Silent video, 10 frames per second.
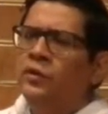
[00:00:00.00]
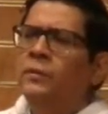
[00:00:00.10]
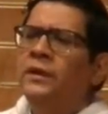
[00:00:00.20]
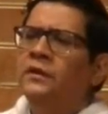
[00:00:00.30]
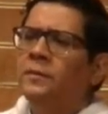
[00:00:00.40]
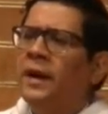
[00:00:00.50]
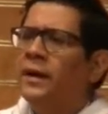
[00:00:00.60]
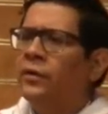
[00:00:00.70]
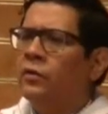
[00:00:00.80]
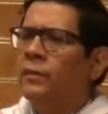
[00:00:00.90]
but to be
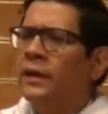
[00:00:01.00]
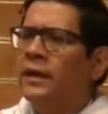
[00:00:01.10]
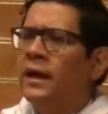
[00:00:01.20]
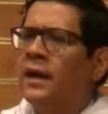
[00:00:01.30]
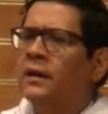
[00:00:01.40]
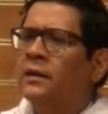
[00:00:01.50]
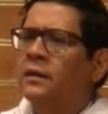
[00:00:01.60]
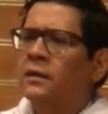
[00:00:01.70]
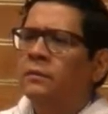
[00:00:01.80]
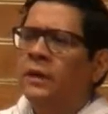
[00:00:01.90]
inspired by
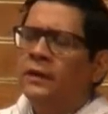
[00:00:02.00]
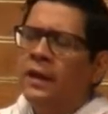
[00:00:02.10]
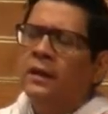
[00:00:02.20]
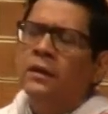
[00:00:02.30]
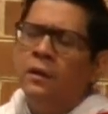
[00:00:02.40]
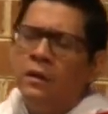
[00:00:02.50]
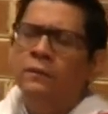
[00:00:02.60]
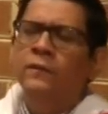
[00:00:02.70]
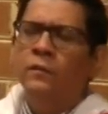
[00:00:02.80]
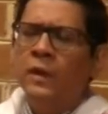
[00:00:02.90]
God, by that
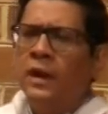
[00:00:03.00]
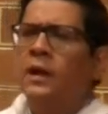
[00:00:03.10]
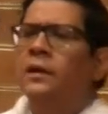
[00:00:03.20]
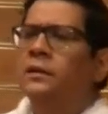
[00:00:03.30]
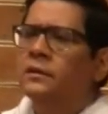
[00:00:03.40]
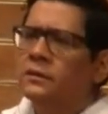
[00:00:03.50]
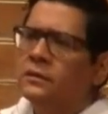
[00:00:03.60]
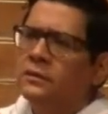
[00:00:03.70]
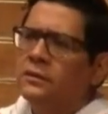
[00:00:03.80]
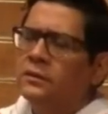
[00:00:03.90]
love from God
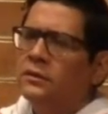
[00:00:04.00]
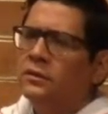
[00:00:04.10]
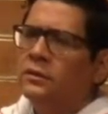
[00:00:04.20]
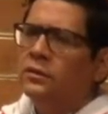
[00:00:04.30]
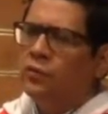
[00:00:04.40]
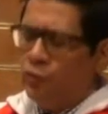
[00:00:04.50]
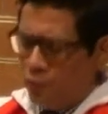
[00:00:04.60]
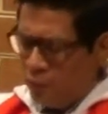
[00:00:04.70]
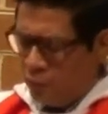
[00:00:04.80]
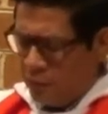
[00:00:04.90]

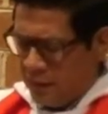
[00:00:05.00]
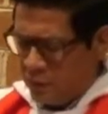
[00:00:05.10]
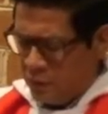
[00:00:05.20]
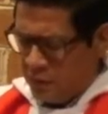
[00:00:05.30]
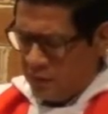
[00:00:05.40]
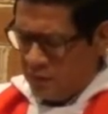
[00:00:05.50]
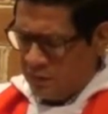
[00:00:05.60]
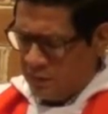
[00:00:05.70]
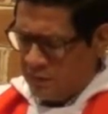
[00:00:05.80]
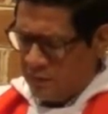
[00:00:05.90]
to do God's
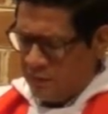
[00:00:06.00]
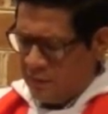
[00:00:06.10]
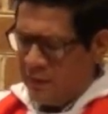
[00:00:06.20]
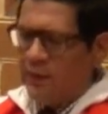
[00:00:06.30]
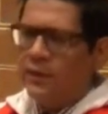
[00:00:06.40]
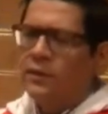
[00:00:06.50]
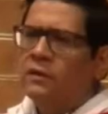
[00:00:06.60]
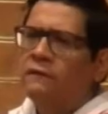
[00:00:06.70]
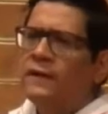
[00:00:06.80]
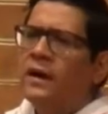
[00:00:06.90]
work.
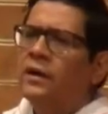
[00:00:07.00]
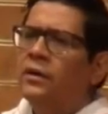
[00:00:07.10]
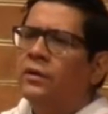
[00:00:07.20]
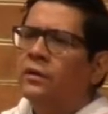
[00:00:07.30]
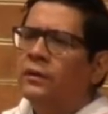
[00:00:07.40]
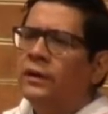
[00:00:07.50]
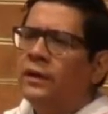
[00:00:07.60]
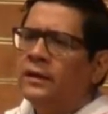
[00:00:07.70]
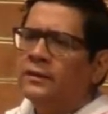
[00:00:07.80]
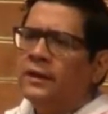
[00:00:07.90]
The
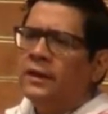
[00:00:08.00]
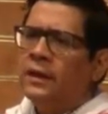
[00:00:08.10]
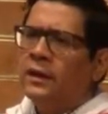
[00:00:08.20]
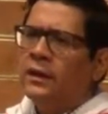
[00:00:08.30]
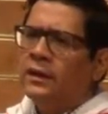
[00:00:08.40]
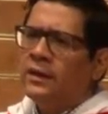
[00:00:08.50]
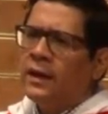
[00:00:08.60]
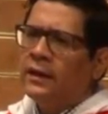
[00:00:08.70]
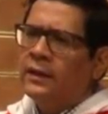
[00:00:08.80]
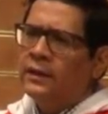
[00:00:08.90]
fire in Isaiah
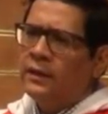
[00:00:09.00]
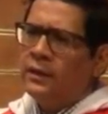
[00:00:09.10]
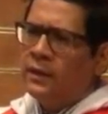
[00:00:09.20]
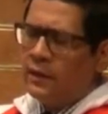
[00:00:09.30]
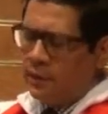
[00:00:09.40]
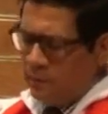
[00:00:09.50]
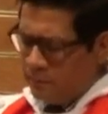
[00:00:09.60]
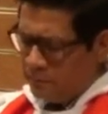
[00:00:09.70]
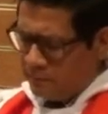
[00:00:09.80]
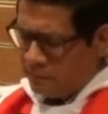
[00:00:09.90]
ignited in
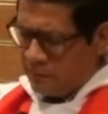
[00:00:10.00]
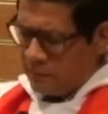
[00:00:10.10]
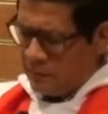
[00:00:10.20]
him